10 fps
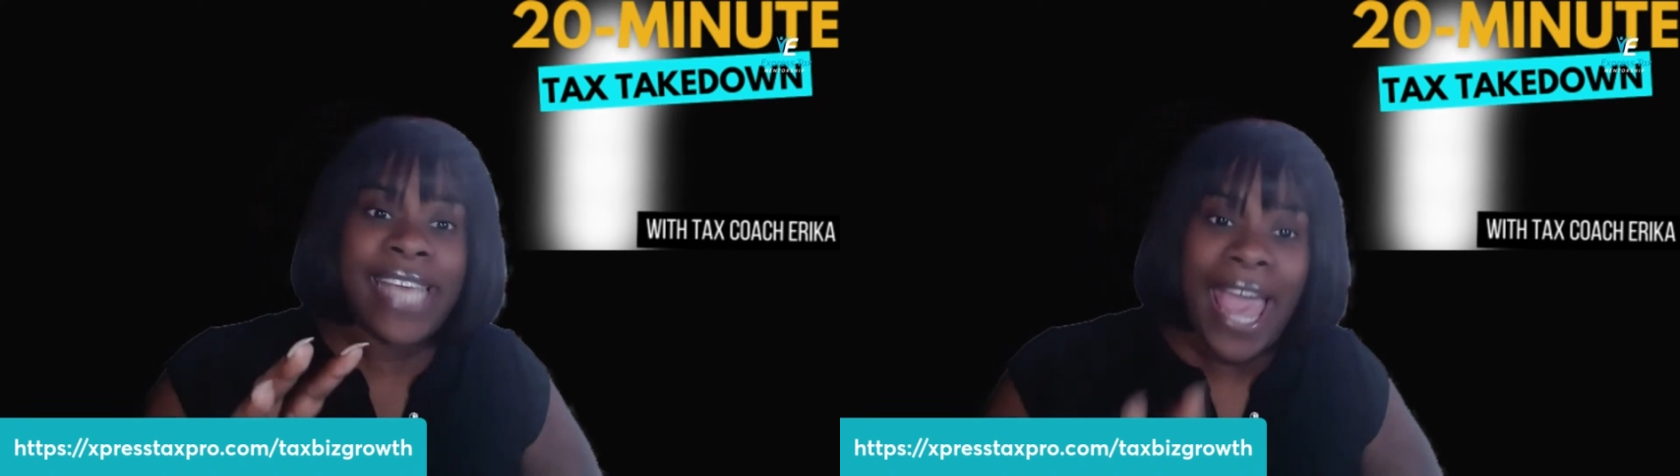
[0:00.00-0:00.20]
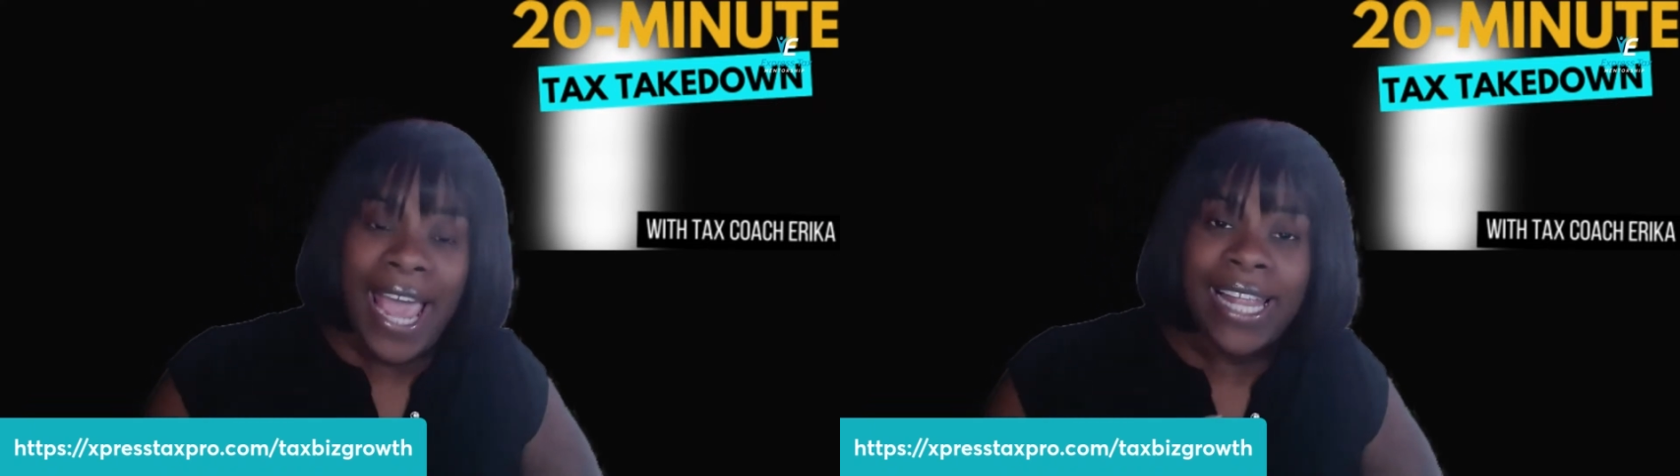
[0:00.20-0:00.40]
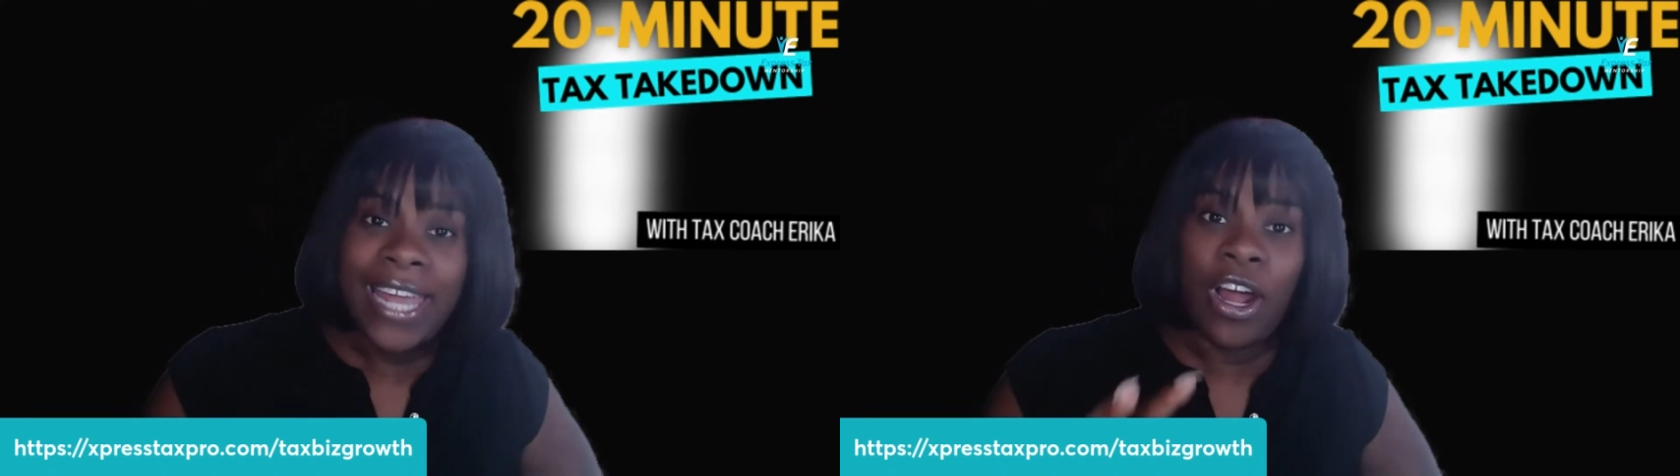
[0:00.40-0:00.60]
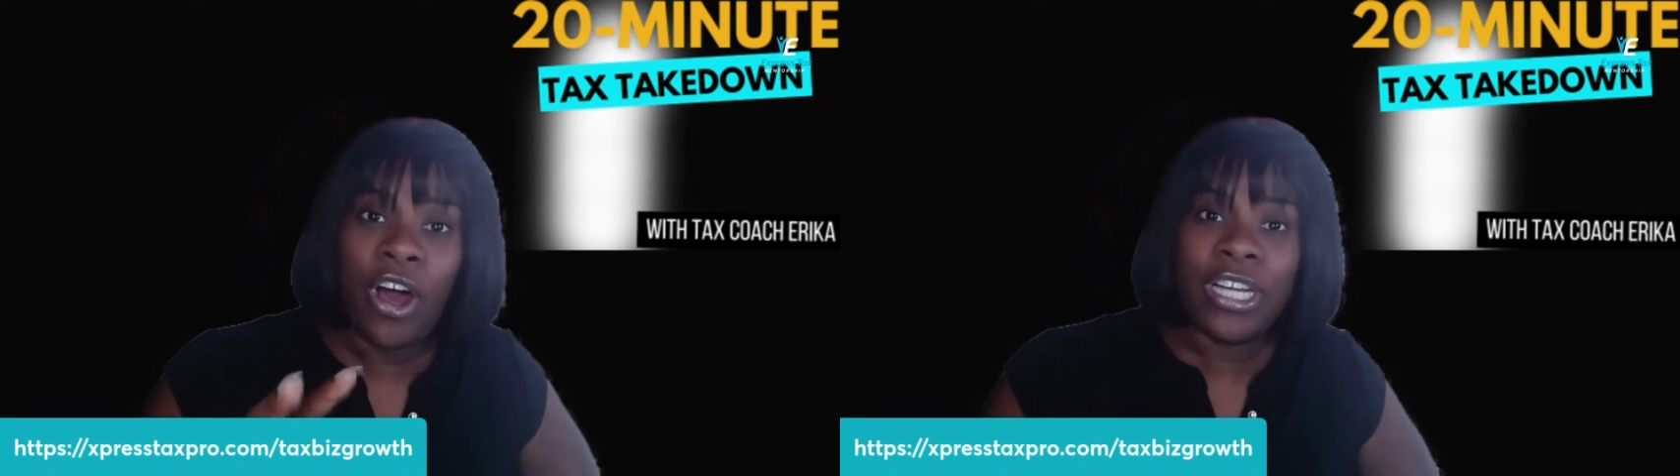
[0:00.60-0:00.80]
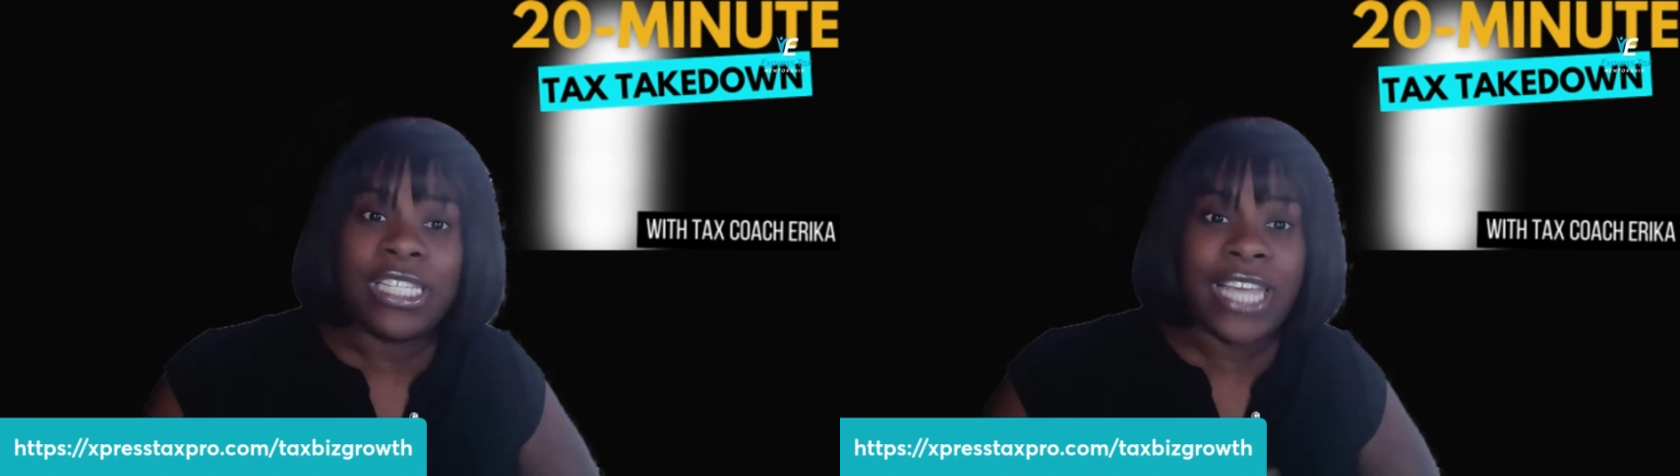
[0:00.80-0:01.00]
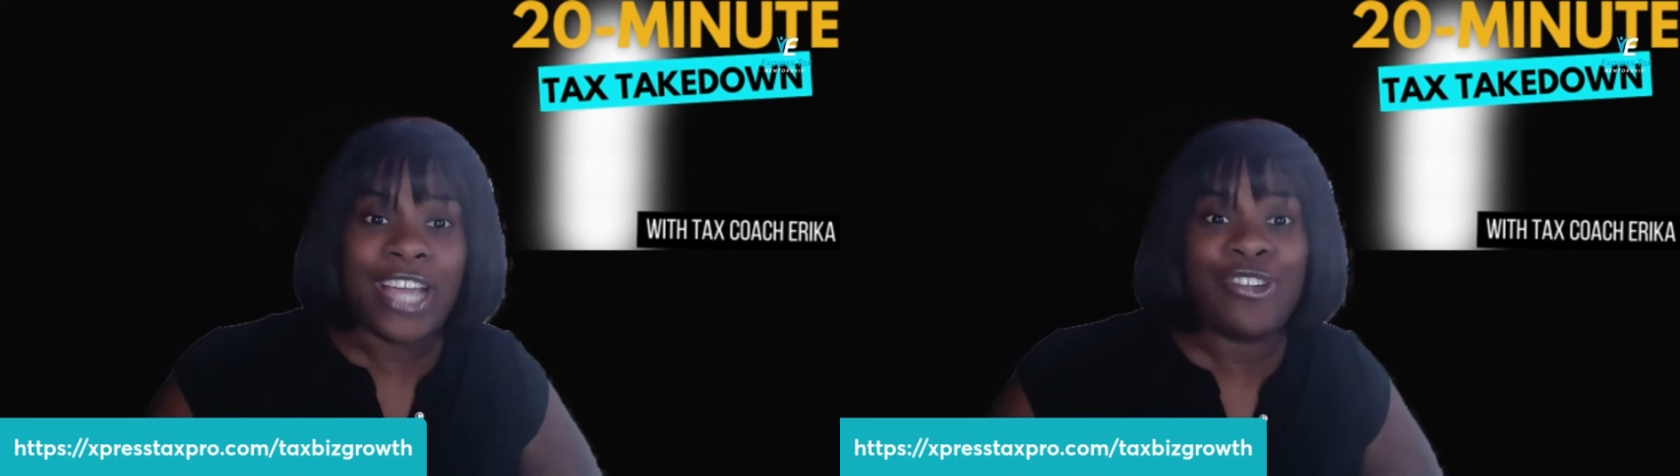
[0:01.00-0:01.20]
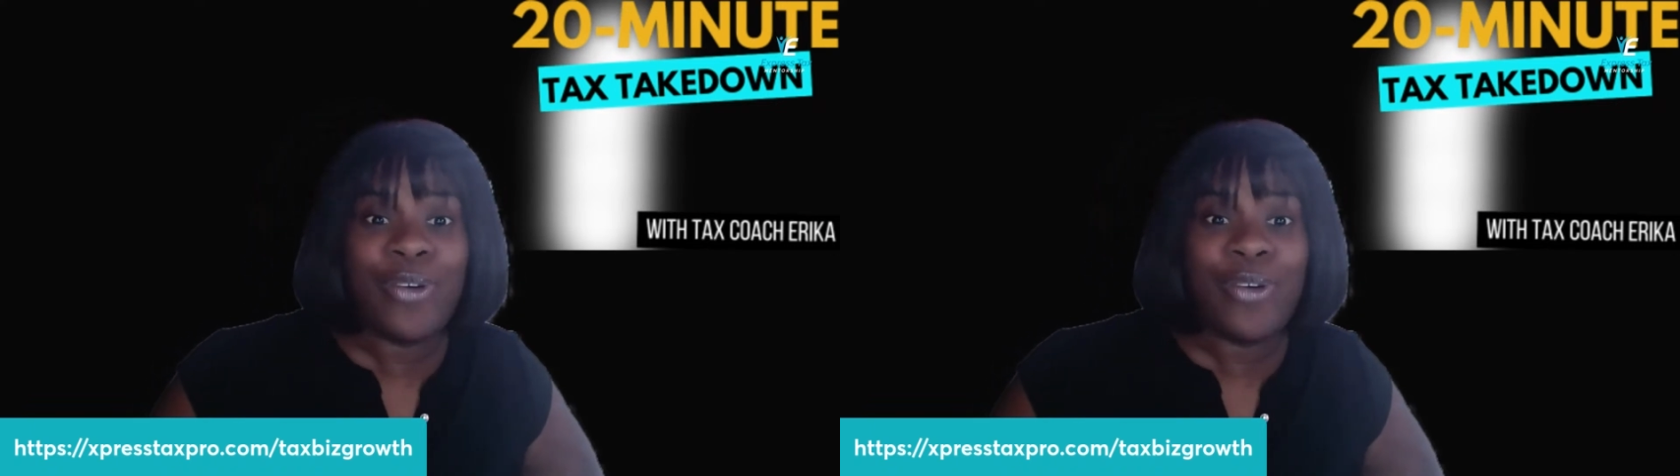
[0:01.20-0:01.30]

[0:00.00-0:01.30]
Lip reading: calculated on the Schedule